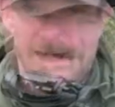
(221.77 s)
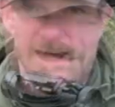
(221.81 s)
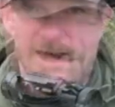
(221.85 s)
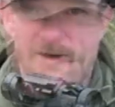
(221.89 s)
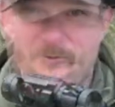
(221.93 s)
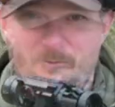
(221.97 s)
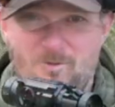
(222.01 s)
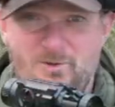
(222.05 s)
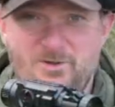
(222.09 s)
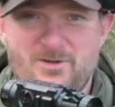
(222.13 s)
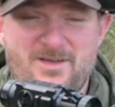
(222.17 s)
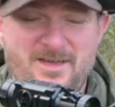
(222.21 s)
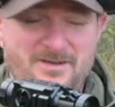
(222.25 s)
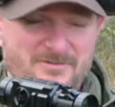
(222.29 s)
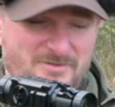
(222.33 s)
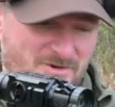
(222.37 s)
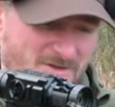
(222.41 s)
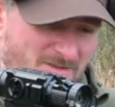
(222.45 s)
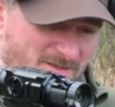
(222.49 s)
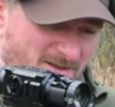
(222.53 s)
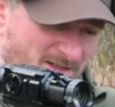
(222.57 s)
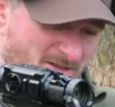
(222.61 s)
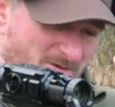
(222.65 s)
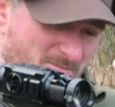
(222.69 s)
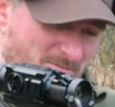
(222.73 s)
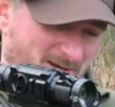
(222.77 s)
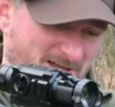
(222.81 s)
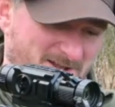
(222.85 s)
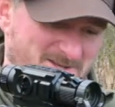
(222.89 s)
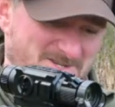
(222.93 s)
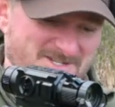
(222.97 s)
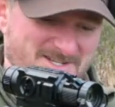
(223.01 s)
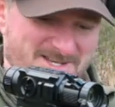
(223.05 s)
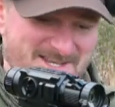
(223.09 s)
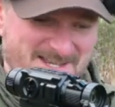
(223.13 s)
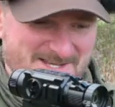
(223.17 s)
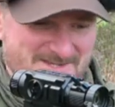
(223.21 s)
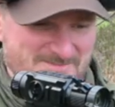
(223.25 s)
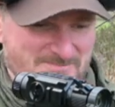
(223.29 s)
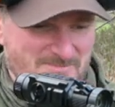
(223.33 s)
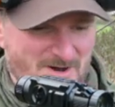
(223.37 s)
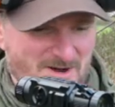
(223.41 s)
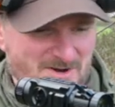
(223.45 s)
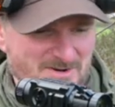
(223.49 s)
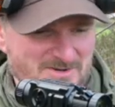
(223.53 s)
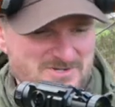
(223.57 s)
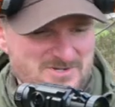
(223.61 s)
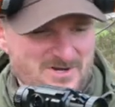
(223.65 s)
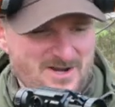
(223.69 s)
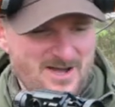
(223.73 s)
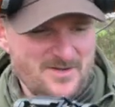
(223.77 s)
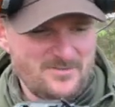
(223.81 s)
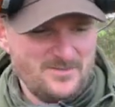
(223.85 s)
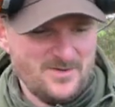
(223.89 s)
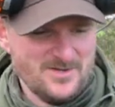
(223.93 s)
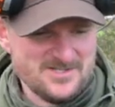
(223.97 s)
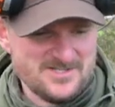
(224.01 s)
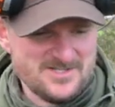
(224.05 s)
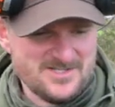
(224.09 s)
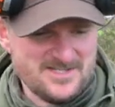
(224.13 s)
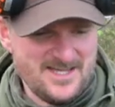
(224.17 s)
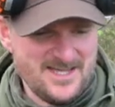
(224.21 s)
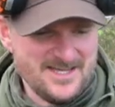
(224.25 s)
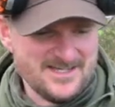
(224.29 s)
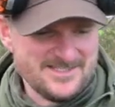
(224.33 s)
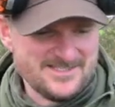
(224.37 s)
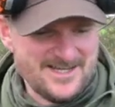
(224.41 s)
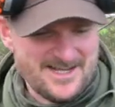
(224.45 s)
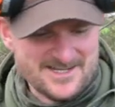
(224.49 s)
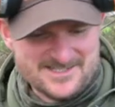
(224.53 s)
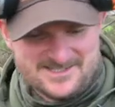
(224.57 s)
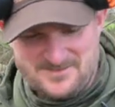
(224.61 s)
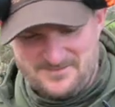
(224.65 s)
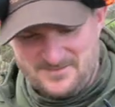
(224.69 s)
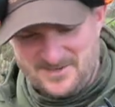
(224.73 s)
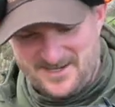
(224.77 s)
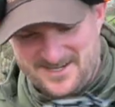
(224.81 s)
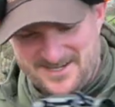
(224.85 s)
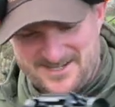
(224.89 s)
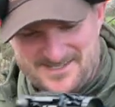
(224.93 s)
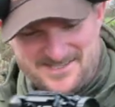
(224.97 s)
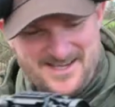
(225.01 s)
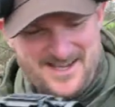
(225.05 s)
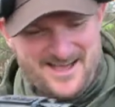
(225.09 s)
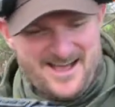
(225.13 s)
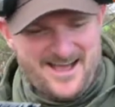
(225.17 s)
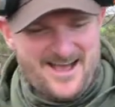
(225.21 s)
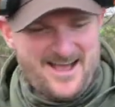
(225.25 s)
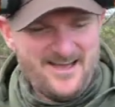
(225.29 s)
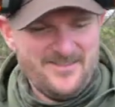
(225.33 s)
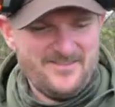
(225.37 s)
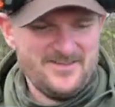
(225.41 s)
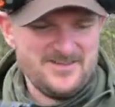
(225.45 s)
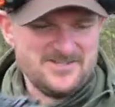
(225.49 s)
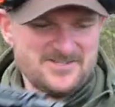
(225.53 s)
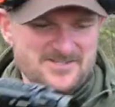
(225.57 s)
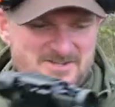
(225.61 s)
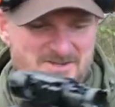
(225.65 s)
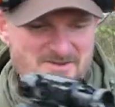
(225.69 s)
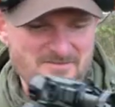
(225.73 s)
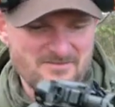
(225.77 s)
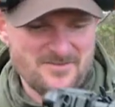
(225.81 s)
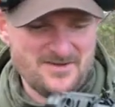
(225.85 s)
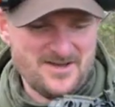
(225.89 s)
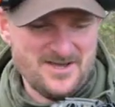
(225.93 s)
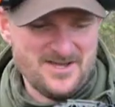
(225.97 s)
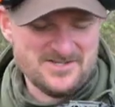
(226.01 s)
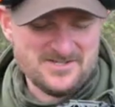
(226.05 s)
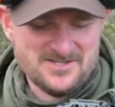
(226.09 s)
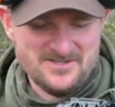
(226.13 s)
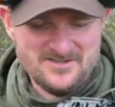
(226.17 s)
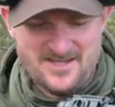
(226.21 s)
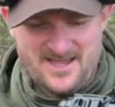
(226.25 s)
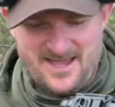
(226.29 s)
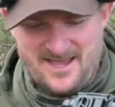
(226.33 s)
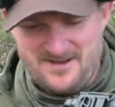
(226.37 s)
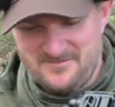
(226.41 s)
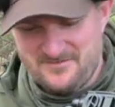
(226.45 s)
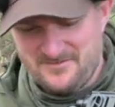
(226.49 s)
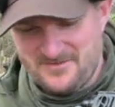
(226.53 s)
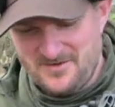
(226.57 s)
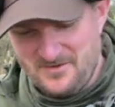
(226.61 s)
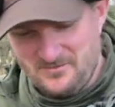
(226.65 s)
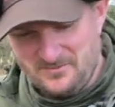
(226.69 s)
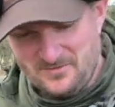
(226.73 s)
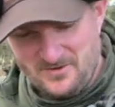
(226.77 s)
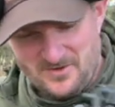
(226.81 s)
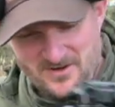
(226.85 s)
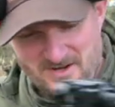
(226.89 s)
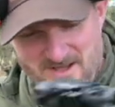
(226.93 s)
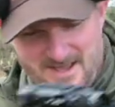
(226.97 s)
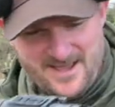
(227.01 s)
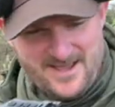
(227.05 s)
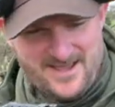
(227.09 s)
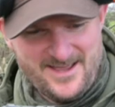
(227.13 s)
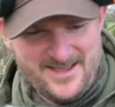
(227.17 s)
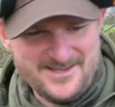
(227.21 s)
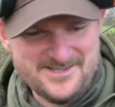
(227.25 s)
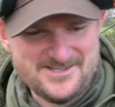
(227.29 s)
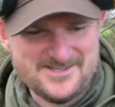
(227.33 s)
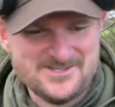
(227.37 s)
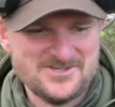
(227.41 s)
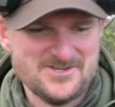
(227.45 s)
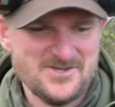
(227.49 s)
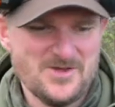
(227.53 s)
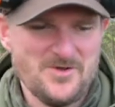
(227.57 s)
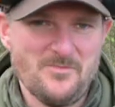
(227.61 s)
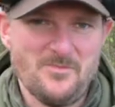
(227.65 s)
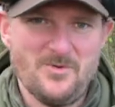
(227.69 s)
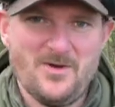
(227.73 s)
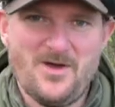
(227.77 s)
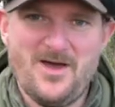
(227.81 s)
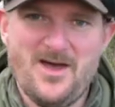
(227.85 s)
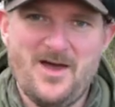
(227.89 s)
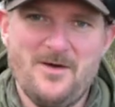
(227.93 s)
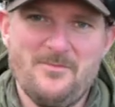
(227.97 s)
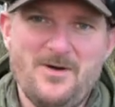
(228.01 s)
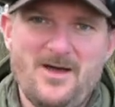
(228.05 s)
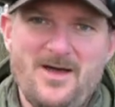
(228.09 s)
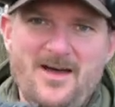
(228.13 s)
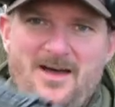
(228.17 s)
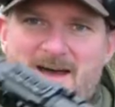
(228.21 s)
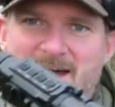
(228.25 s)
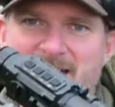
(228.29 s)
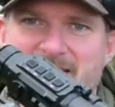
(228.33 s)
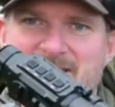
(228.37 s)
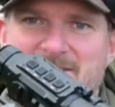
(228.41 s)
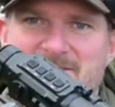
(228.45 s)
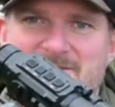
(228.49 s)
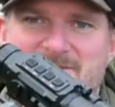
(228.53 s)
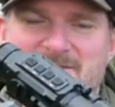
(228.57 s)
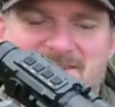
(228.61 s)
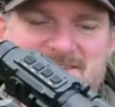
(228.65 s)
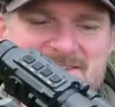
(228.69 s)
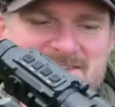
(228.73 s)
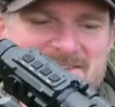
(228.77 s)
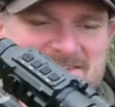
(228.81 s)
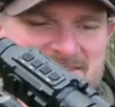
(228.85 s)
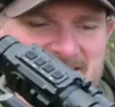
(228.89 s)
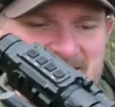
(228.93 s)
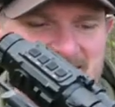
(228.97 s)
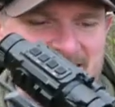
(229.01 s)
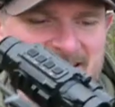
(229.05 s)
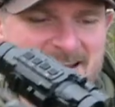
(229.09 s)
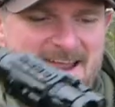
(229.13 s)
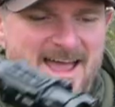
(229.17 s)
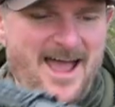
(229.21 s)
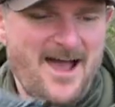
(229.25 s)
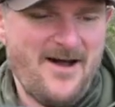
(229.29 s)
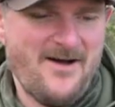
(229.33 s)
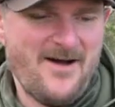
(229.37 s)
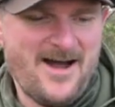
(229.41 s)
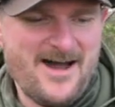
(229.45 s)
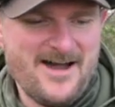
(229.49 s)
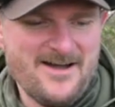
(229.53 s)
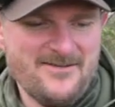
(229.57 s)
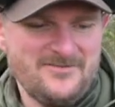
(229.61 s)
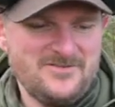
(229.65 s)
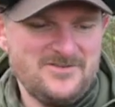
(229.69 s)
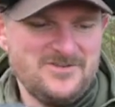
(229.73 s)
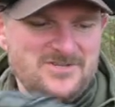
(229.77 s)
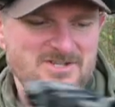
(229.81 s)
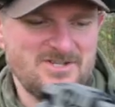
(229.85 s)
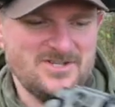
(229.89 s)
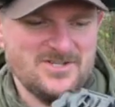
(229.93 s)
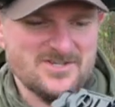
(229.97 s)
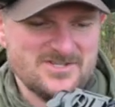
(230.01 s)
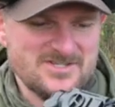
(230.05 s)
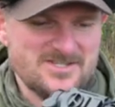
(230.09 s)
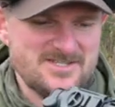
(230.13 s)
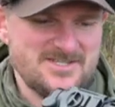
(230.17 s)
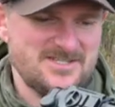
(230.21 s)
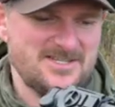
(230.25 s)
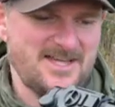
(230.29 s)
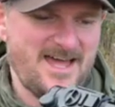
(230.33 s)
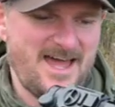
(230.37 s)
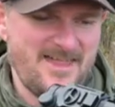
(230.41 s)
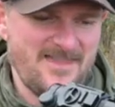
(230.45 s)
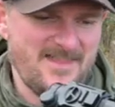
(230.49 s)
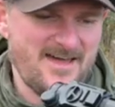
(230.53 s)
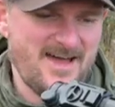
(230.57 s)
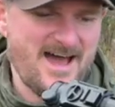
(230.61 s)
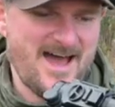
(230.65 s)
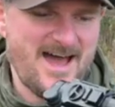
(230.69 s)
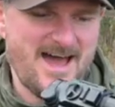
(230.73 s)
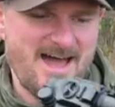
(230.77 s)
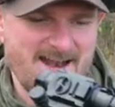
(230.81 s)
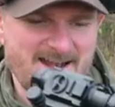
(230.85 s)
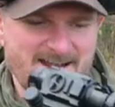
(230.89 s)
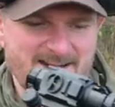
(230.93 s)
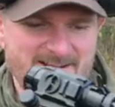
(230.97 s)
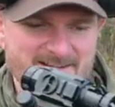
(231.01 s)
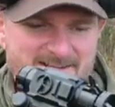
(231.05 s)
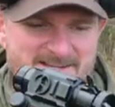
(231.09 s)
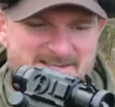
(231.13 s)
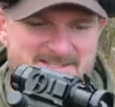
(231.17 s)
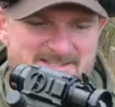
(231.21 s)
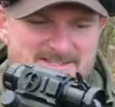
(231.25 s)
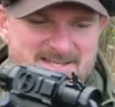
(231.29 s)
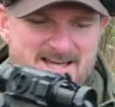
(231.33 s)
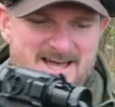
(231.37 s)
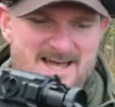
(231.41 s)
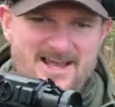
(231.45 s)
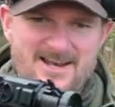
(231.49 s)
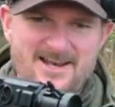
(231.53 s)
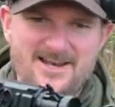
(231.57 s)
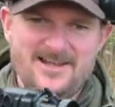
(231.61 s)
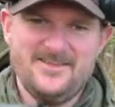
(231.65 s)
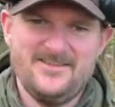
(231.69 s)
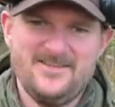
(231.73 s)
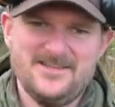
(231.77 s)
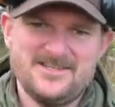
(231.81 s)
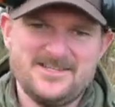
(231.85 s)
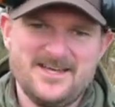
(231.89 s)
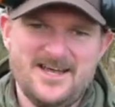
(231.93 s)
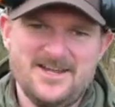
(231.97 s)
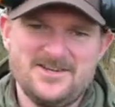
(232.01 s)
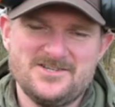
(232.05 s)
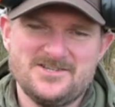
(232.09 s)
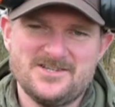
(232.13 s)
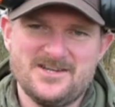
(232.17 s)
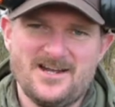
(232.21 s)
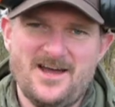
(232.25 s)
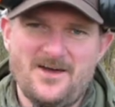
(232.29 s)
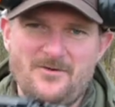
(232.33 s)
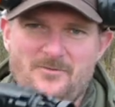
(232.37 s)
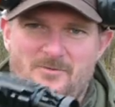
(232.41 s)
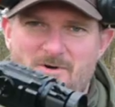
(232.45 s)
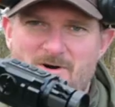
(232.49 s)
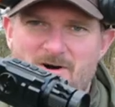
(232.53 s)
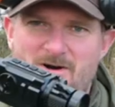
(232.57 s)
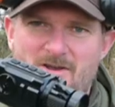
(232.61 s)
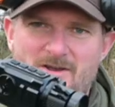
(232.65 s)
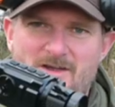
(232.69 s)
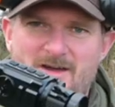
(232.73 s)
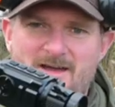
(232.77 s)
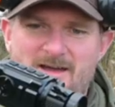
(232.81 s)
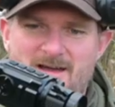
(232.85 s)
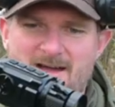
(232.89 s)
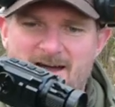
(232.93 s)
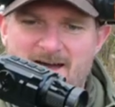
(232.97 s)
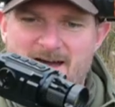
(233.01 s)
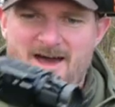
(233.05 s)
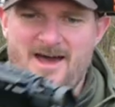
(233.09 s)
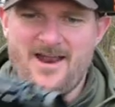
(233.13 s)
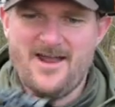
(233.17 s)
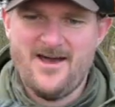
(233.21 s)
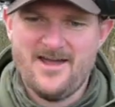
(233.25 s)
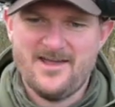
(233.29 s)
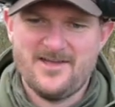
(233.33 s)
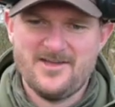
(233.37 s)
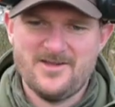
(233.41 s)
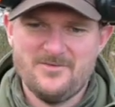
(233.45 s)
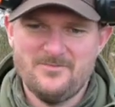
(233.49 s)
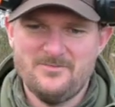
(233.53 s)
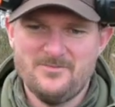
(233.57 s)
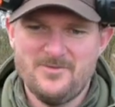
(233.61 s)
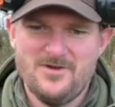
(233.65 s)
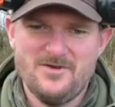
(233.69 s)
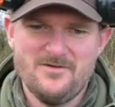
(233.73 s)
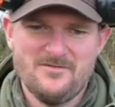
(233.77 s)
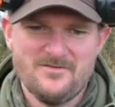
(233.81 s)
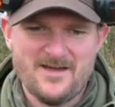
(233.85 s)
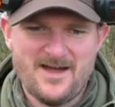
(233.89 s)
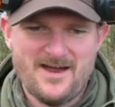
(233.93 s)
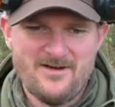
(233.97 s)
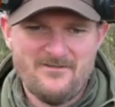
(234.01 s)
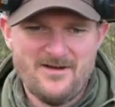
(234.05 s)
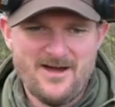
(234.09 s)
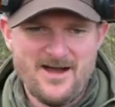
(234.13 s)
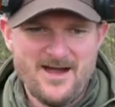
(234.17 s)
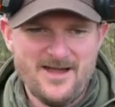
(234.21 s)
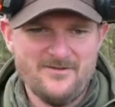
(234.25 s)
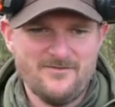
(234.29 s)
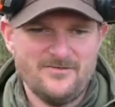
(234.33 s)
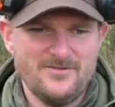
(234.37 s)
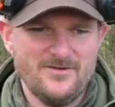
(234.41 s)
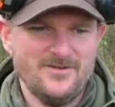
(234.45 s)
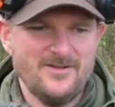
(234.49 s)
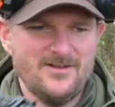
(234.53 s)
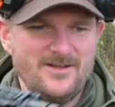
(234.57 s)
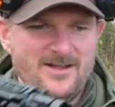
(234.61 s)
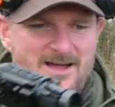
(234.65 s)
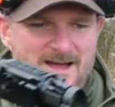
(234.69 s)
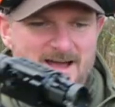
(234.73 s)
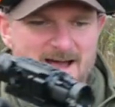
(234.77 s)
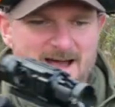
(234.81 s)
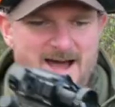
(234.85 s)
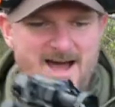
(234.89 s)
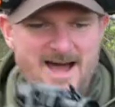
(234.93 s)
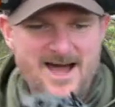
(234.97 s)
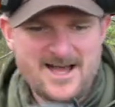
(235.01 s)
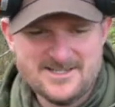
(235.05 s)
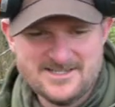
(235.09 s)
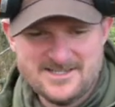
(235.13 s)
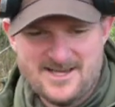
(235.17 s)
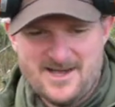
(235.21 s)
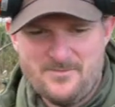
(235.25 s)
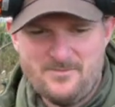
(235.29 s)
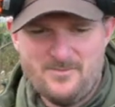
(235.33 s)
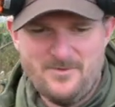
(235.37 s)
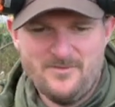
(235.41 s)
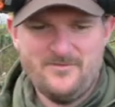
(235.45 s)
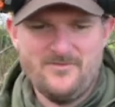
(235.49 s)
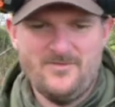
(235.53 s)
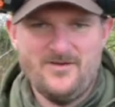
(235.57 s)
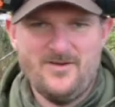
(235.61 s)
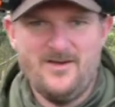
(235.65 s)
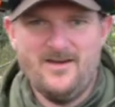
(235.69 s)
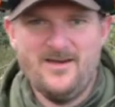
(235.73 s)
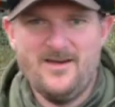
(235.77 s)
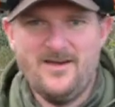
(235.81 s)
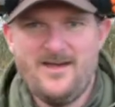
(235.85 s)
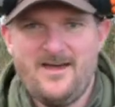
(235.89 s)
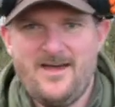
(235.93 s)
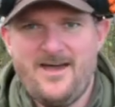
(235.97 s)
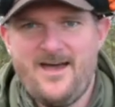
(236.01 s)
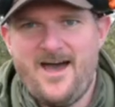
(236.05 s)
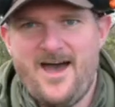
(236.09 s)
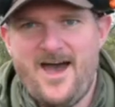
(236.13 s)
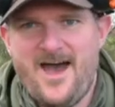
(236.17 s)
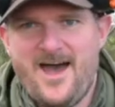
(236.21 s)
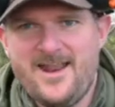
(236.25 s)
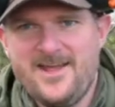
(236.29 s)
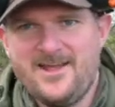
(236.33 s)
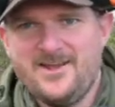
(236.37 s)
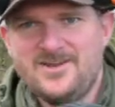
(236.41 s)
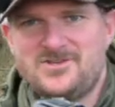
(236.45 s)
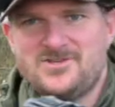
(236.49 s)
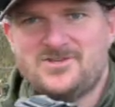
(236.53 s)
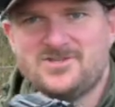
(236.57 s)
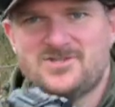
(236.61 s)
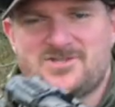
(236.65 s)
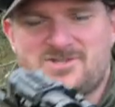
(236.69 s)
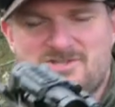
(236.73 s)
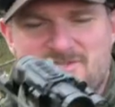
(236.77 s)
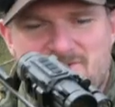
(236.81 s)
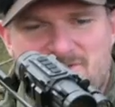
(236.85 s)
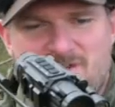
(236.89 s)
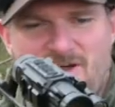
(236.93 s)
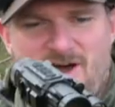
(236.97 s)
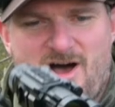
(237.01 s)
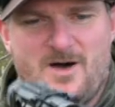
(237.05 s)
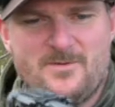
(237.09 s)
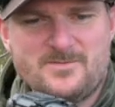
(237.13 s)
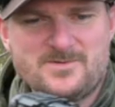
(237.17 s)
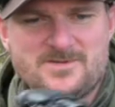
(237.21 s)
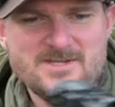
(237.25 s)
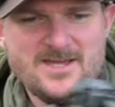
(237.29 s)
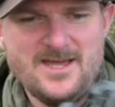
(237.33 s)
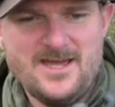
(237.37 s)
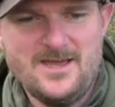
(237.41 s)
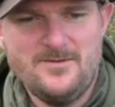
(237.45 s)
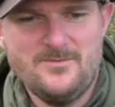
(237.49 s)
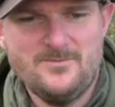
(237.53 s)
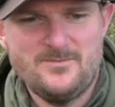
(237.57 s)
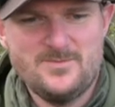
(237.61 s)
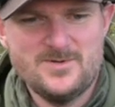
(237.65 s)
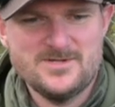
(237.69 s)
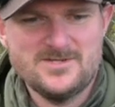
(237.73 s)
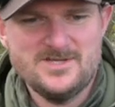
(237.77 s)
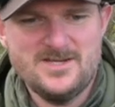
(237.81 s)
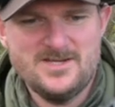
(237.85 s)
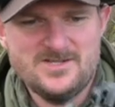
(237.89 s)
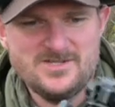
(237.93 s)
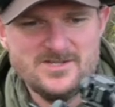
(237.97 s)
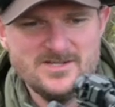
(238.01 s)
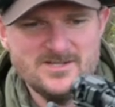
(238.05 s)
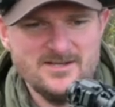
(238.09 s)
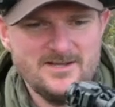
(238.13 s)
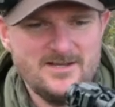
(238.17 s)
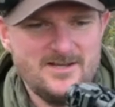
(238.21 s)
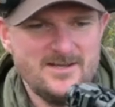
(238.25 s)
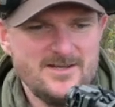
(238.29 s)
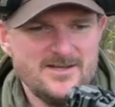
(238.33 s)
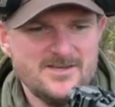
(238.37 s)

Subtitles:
I will give another little mention of this Bog tripod sticks, actually, because this new version, the Infinite one, it is superb. And you can see now, I've just set that handle exactly at the tension I want, and I can move that rifle as I prefer, and it just stops in position.